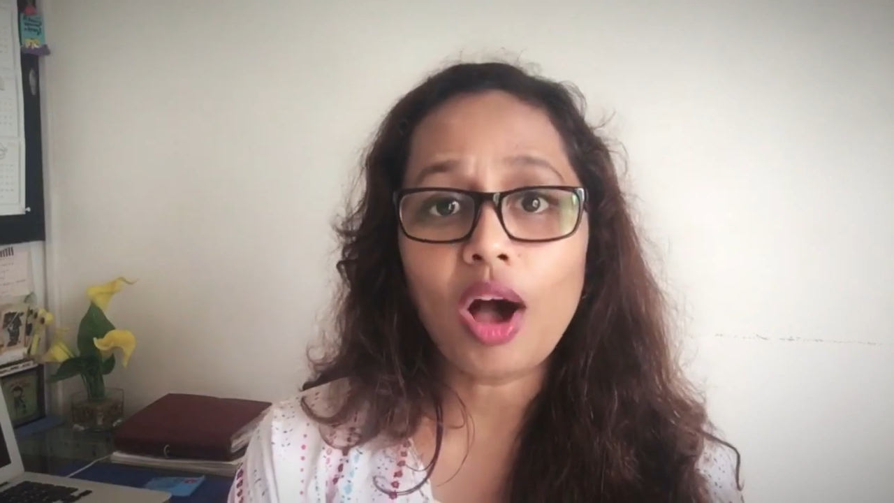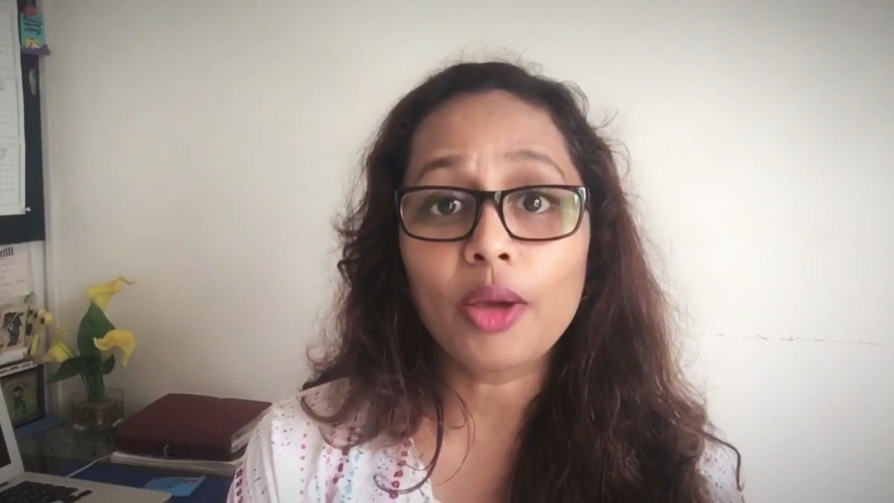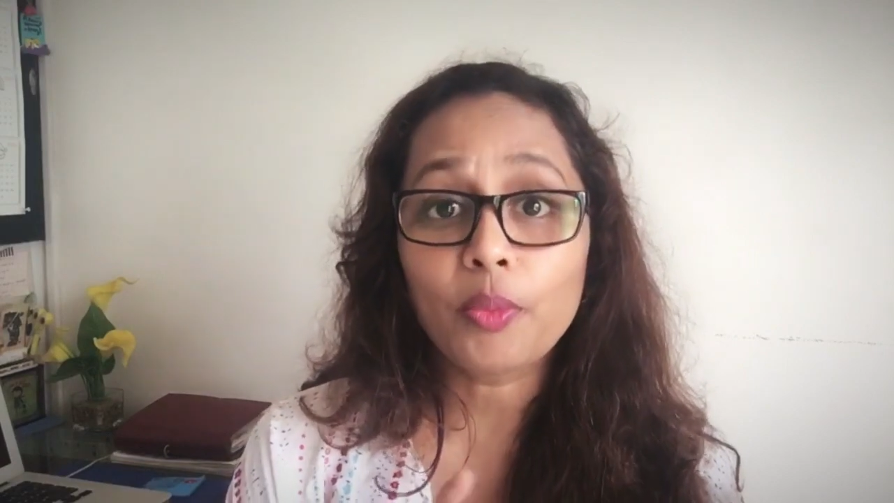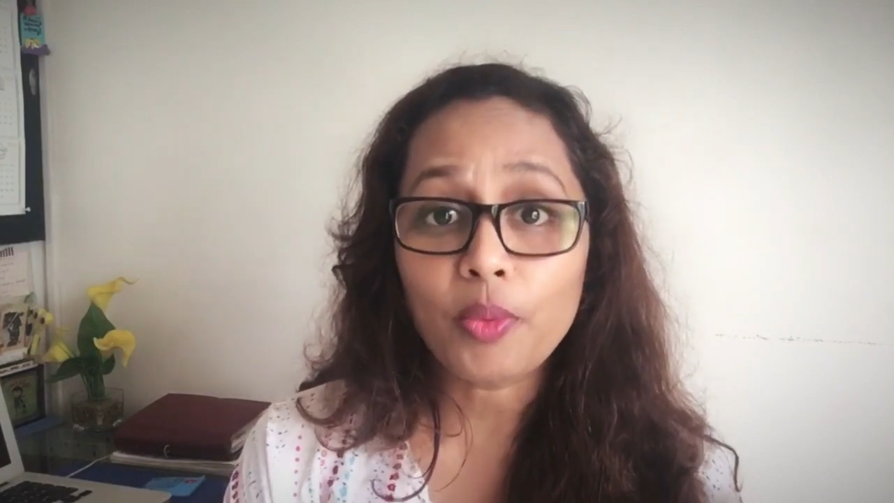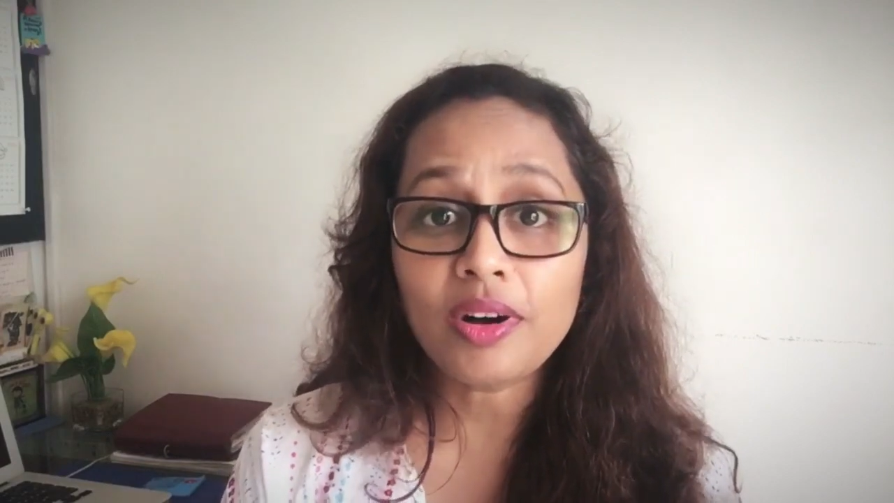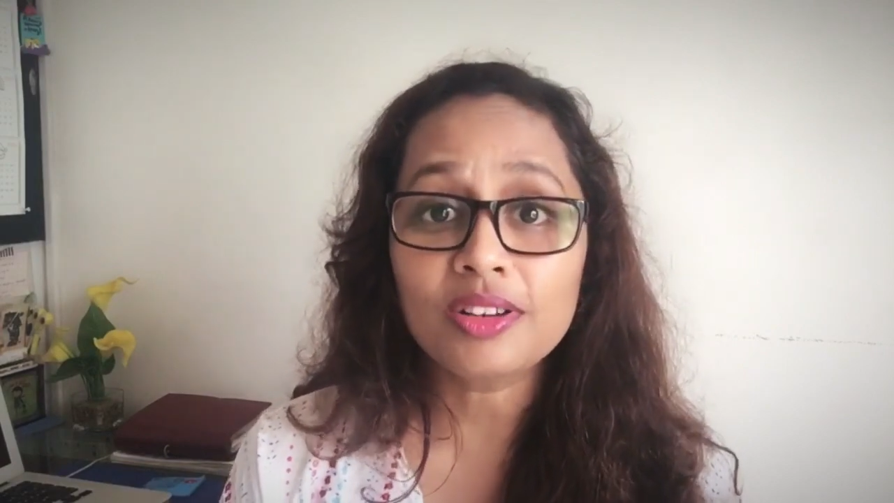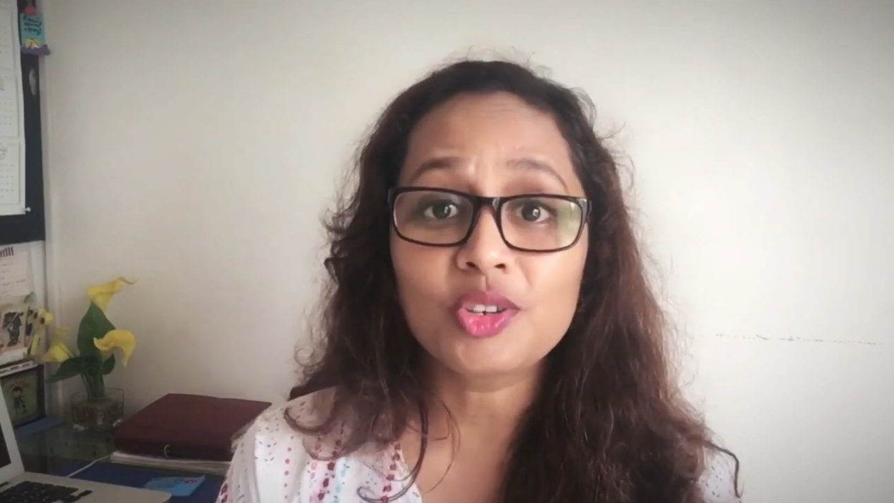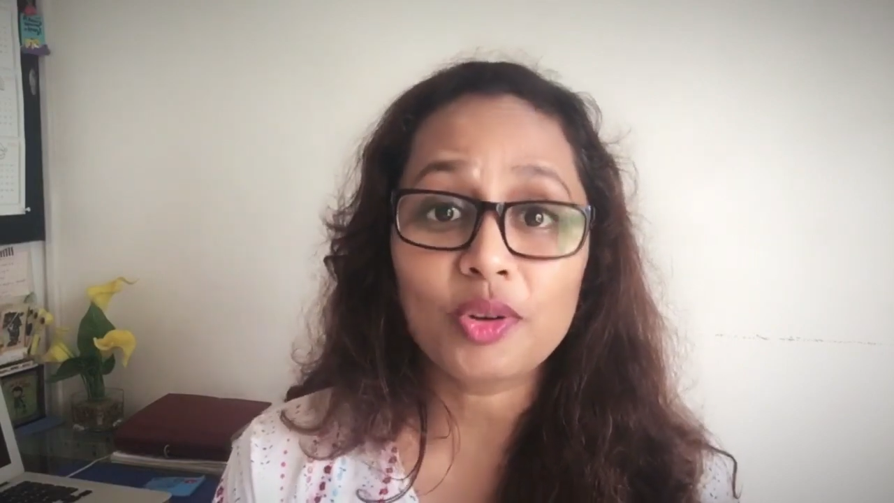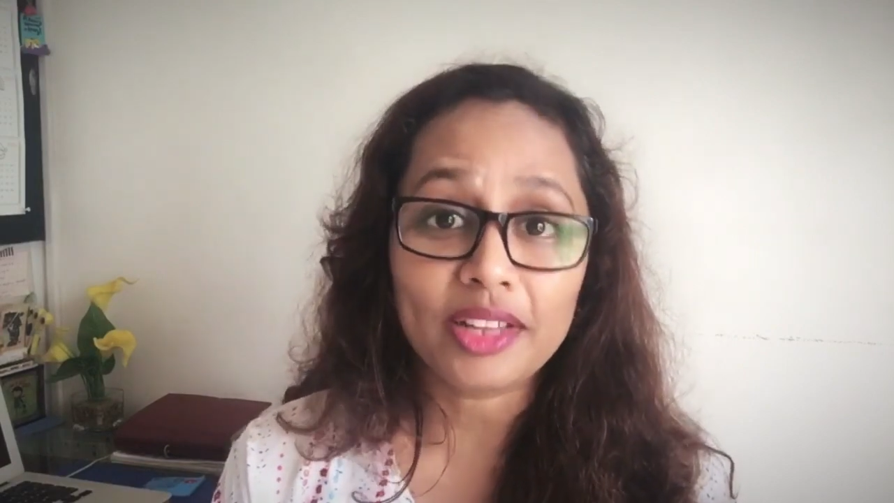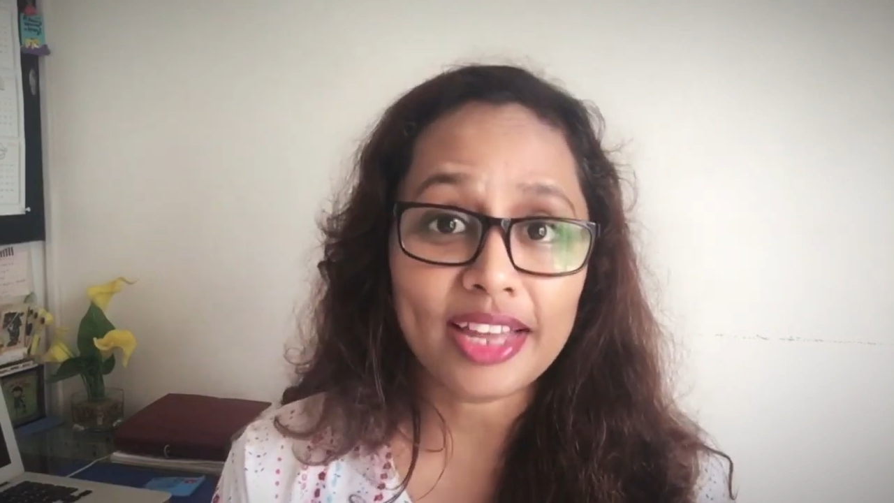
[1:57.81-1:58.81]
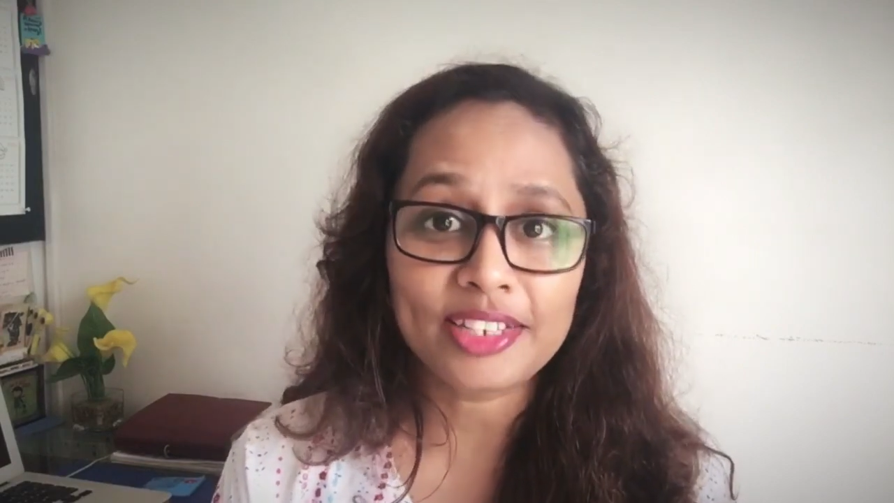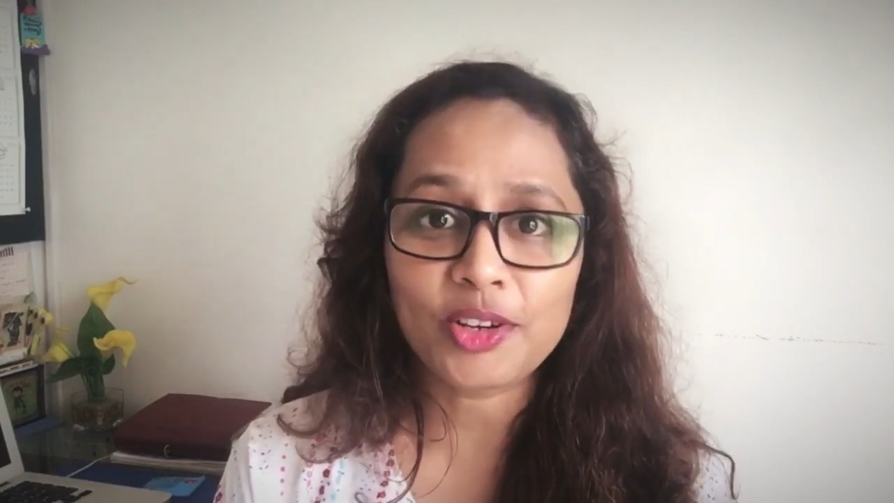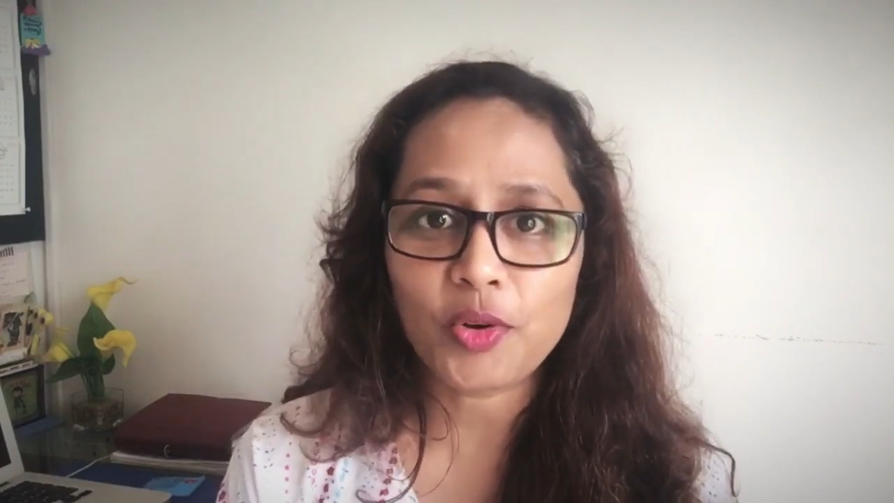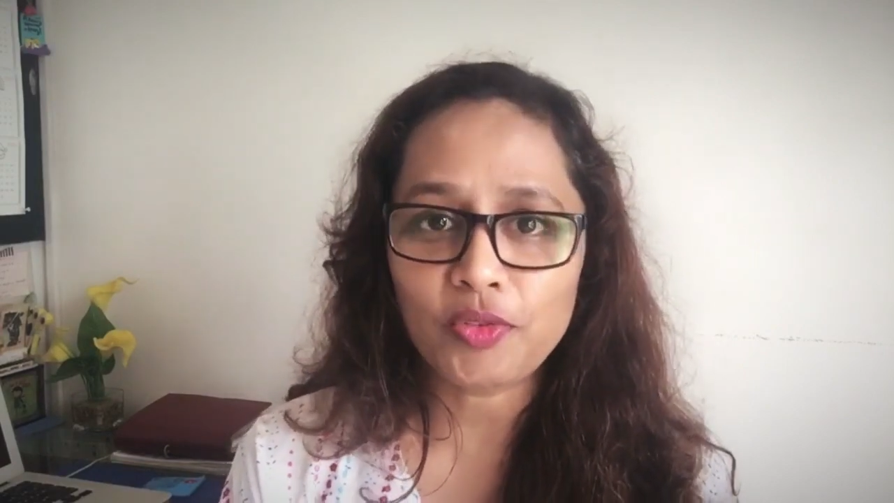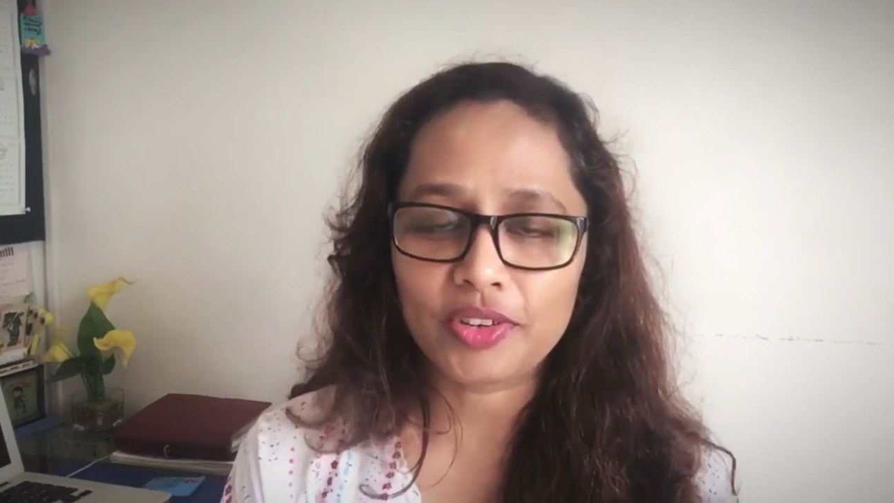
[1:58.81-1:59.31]
I worked on getting
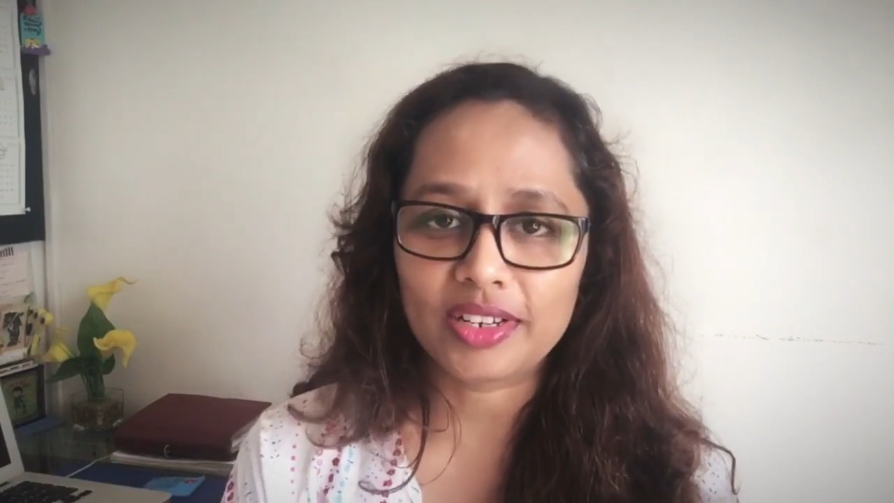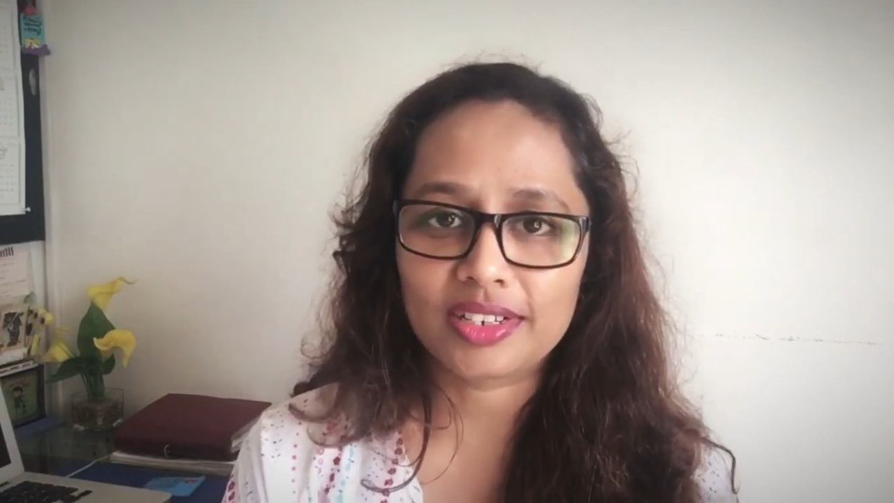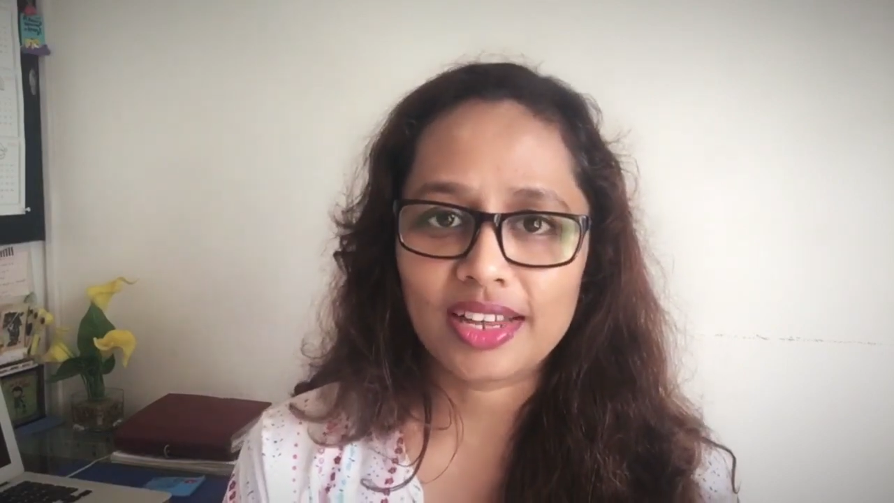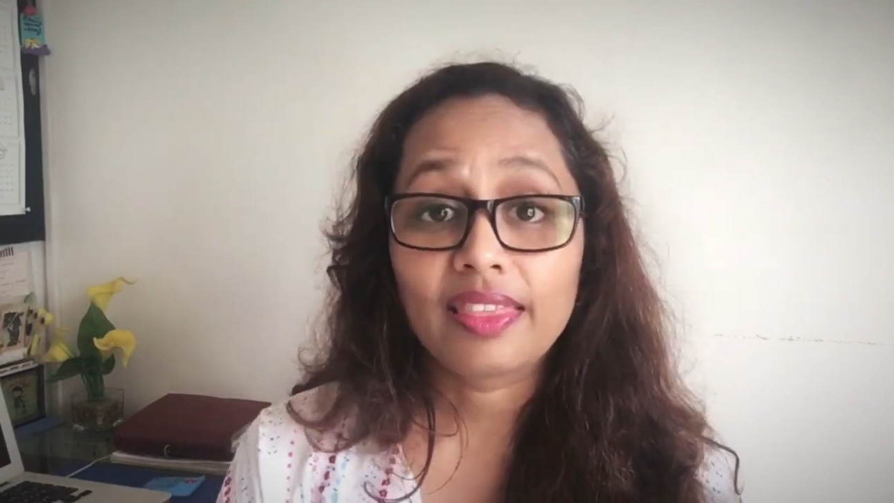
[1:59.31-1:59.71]
over it.